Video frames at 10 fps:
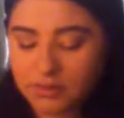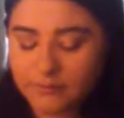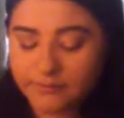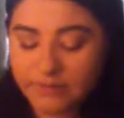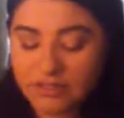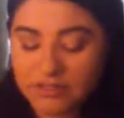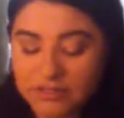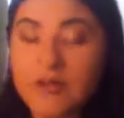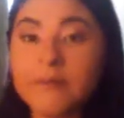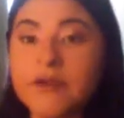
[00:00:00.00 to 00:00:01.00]
the
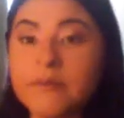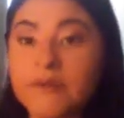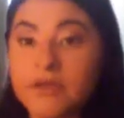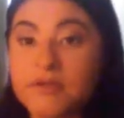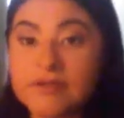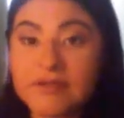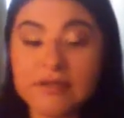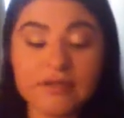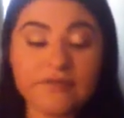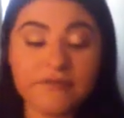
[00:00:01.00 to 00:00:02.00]
blush that I'm gonna be
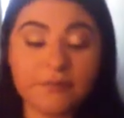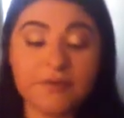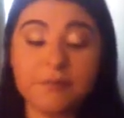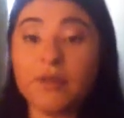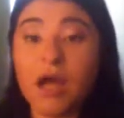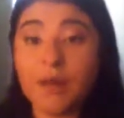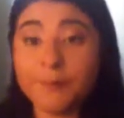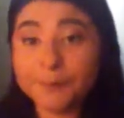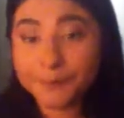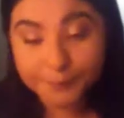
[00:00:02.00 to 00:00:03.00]
using is from the
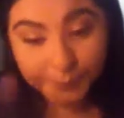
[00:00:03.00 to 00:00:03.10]
Blom.